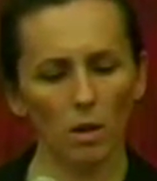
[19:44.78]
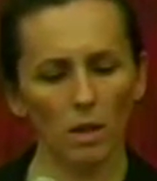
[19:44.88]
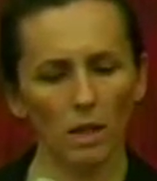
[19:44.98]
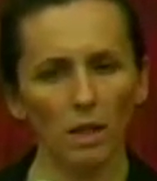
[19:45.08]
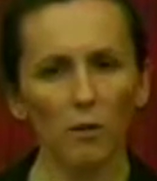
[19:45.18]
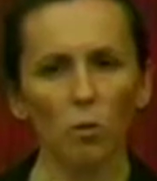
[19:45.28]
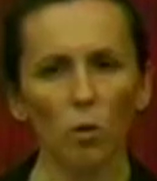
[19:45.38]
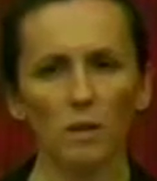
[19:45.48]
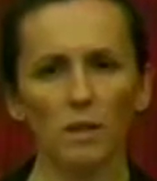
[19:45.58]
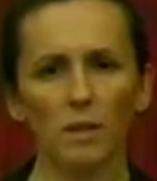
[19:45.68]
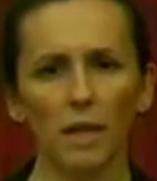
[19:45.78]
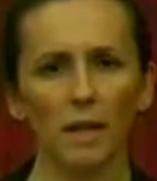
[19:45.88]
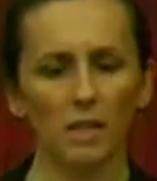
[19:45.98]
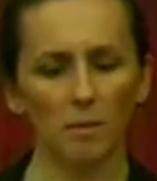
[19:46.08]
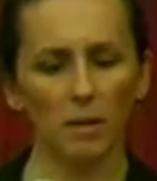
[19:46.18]
Even once
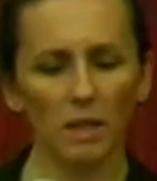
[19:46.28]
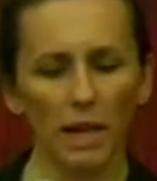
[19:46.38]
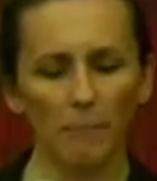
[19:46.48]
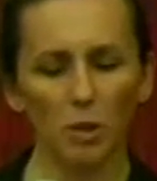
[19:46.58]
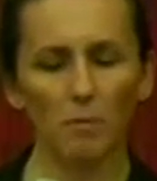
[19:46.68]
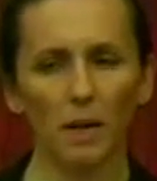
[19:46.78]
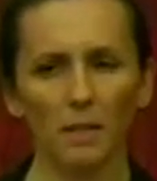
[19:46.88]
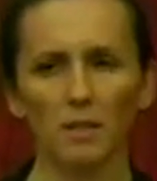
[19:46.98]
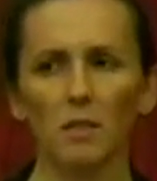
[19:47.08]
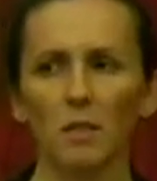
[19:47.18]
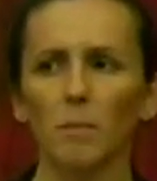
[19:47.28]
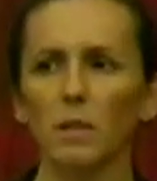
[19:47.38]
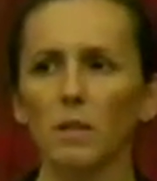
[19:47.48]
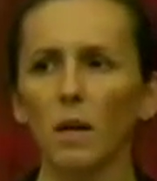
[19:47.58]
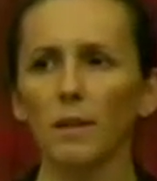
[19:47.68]
data has been captured by a system,
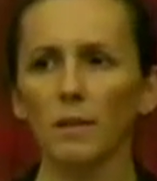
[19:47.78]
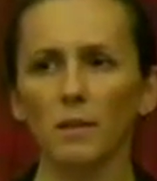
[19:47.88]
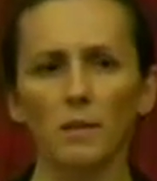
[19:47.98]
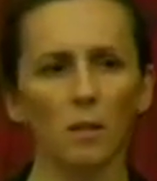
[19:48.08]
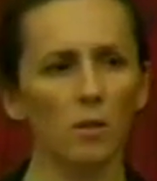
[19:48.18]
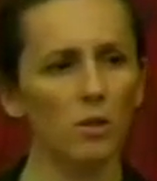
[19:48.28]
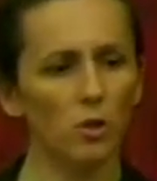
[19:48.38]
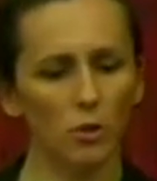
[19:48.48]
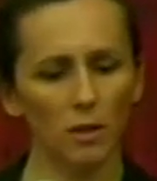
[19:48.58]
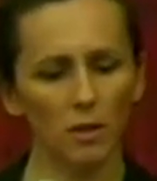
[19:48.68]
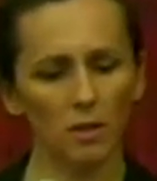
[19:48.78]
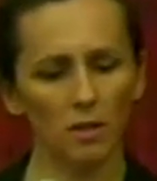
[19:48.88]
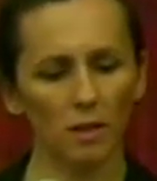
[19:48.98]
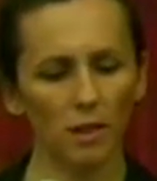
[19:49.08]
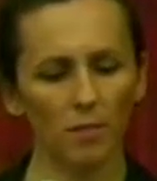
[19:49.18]
it's not necessarily treated the
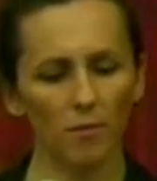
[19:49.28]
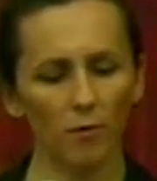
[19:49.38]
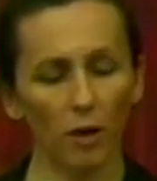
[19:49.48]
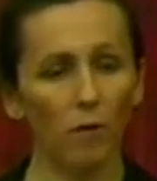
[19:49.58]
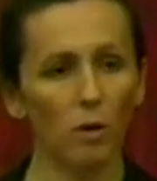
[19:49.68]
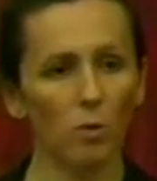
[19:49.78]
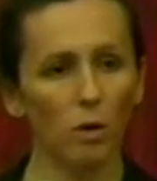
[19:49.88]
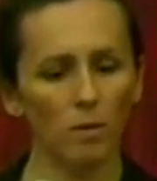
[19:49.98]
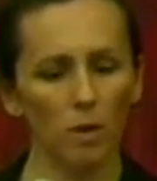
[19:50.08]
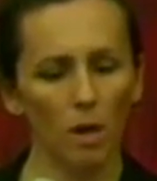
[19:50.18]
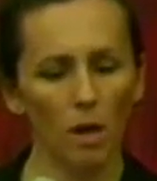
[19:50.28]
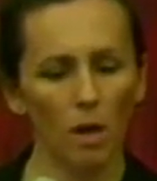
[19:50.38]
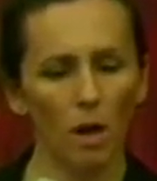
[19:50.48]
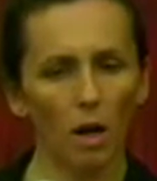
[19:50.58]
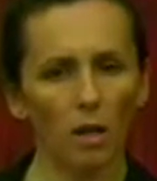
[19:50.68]
same for everyone.
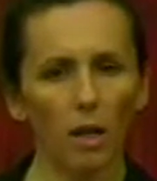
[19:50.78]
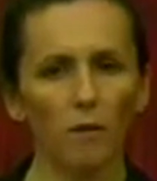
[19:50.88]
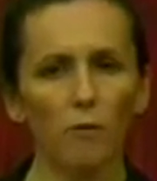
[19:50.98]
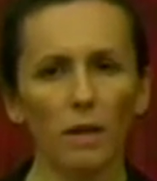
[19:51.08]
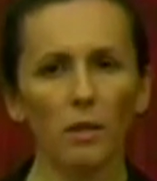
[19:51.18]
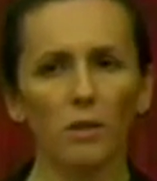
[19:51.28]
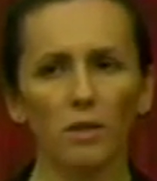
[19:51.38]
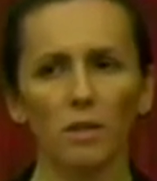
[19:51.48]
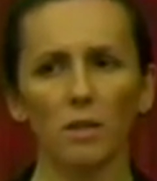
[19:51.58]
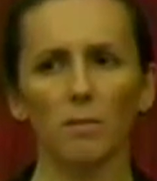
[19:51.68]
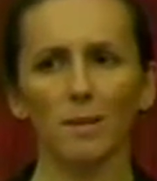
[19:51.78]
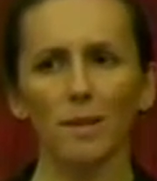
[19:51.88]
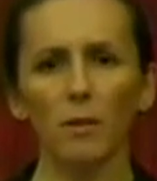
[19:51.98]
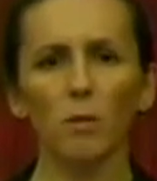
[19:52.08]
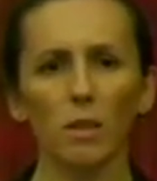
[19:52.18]
A lot of record systems
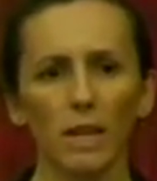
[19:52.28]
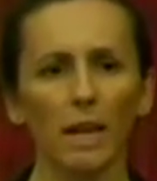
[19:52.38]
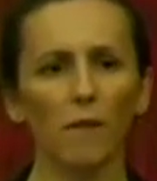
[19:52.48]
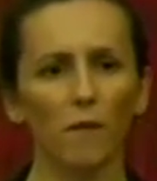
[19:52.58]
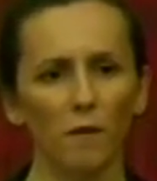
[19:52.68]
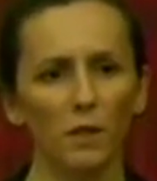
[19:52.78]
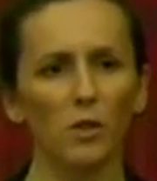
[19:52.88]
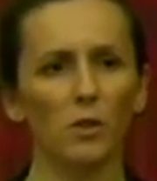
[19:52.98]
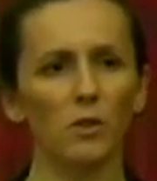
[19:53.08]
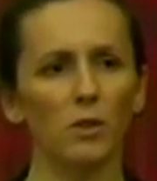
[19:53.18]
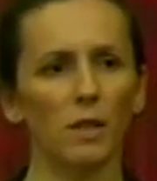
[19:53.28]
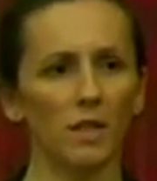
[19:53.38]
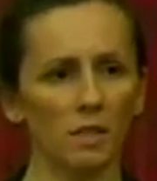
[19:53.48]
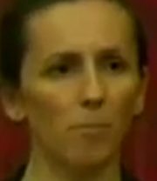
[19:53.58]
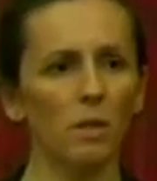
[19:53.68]
literally have features
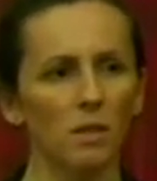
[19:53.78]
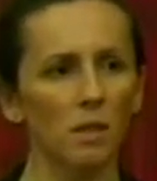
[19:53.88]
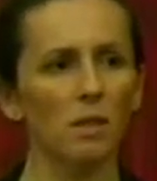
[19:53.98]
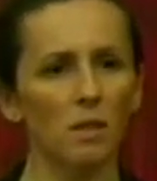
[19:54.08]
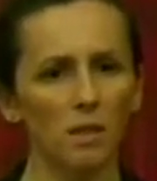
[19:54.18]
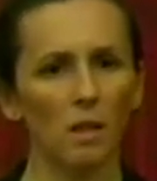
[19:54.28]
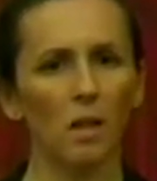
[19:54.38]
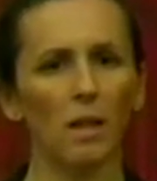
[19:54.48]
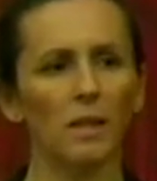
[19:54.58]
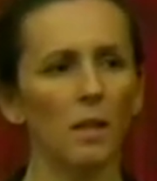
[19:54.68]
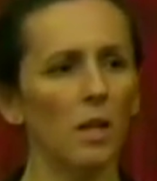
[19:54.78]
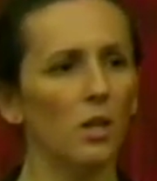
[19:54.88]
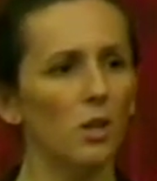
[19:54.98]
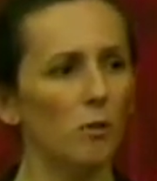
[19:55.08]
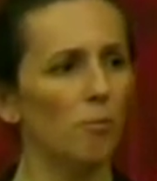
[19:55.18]
explicitly designed
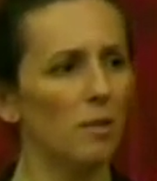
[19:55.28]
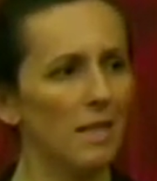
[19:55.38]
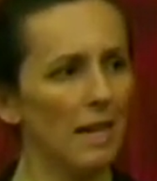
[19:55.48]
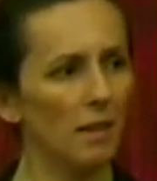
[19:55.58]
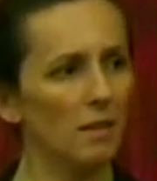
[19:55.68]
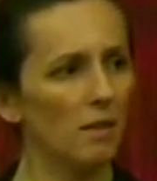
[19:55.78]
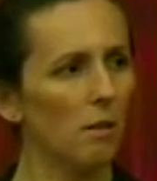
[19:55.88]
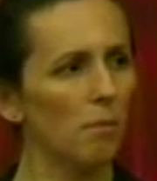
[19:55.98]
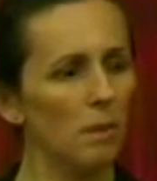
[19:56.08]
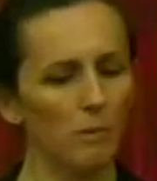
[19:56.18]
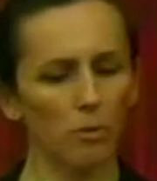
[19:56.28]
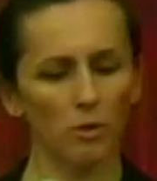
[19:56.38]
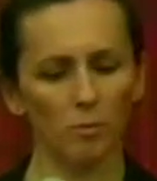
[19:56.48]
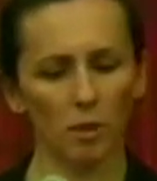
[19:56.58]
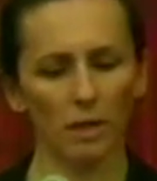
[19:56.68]
to protect some
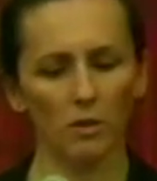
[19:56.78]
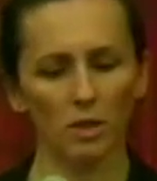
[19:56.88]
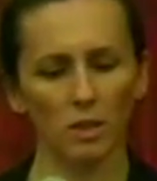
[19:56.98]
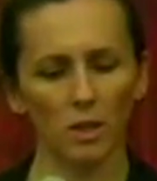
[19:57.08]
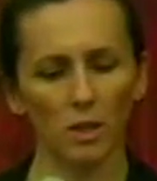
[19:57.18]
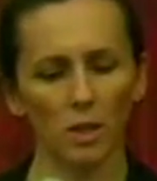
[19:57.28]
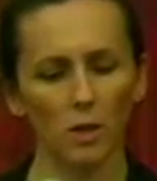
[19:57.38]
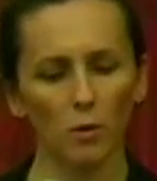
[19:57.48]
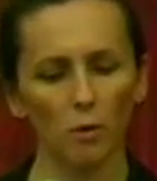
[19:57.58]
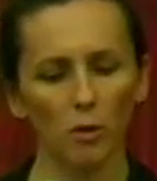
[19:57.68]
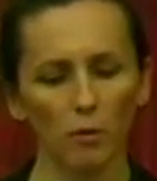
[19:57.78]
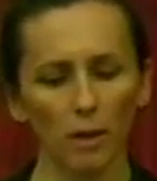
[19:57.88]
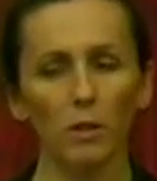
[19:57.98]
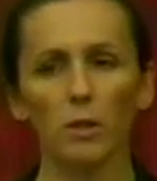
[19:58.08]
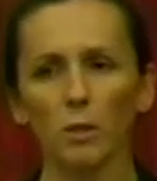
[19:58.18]
people's privacy to a
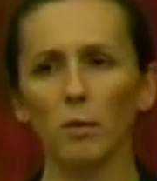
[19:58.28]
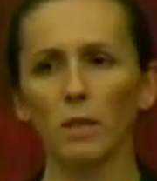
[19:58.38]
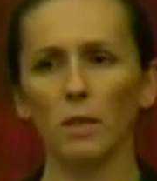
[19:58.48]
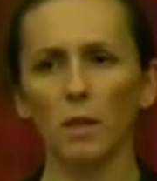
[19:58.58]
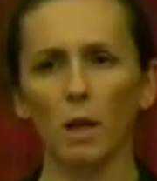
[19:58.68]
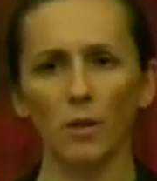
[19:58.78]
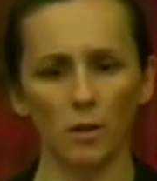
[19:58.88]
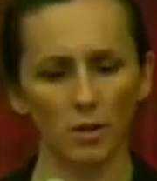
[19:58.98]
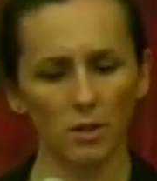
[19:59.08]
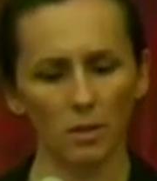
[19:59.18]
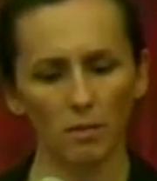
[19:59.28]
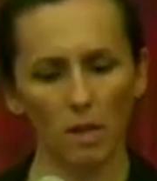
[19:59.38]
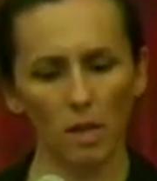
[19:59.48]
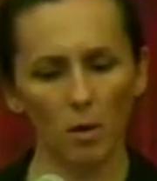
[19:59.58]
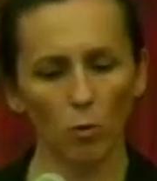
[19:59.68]
greater degree than others.
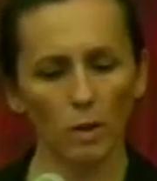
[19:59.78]
We